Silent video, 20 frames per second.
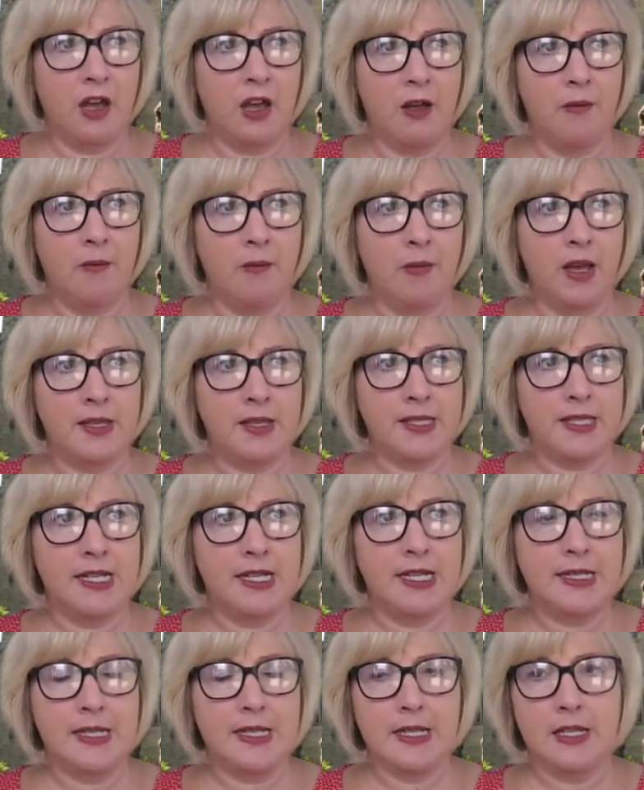a
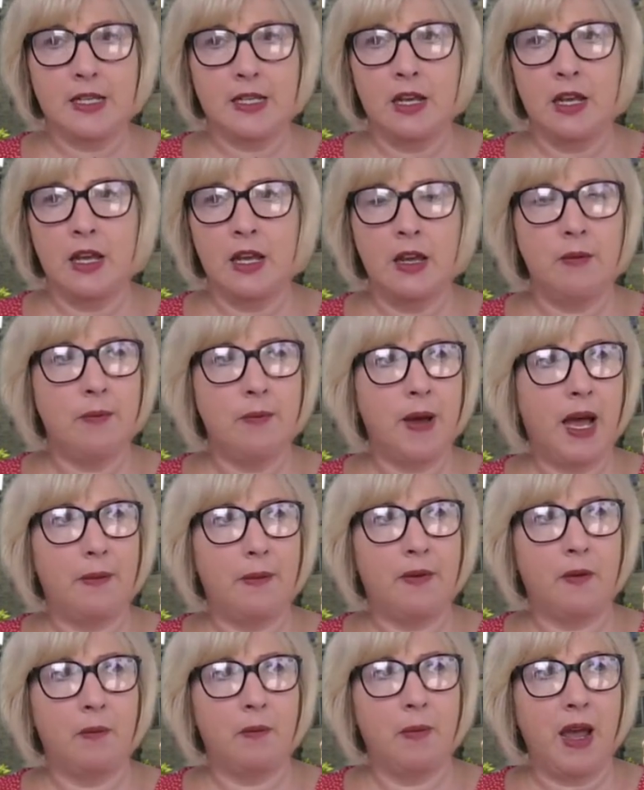solicitor,
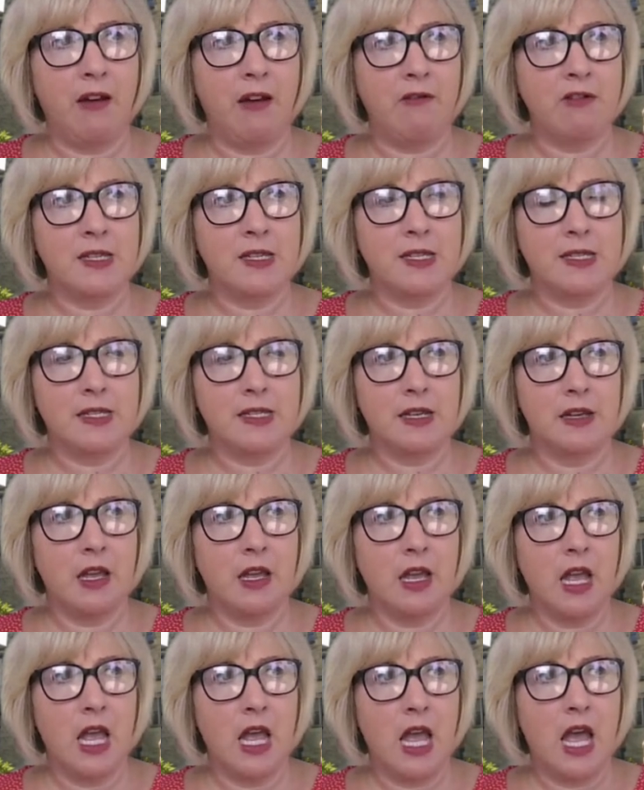perhaps a barrister,